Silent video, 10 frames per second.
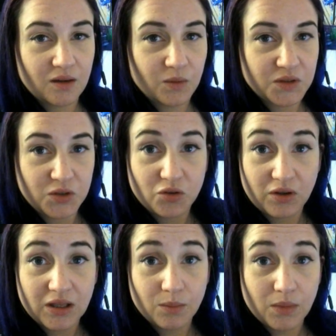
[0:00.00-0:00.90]
once you
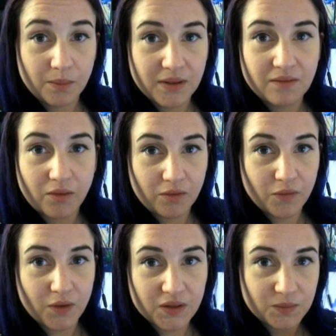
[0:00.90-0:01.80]
train them up, they're very
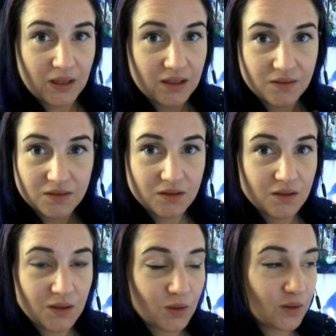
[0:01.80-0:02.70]
fast paced,
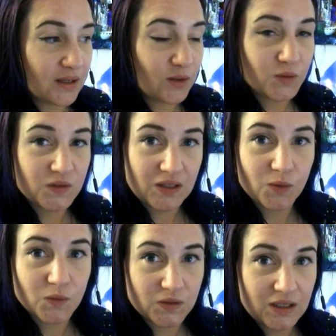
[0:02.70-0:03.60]
you know, get your
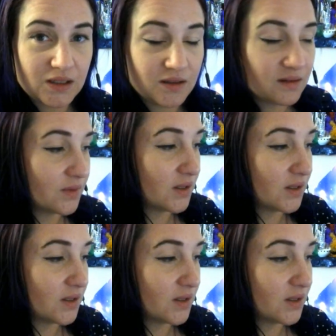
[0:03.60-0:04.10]
sales in.